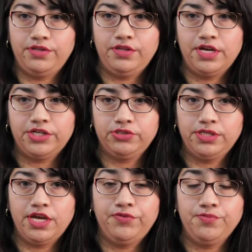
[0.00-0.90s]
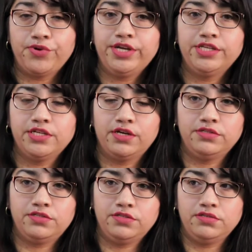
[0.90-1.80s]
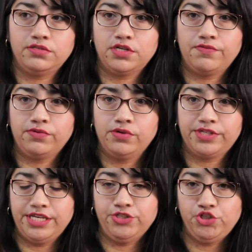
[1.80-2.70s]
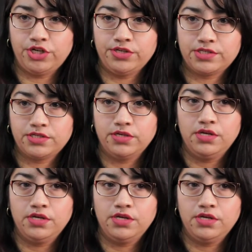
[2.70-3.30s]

They actually have to break it down into several key chunks,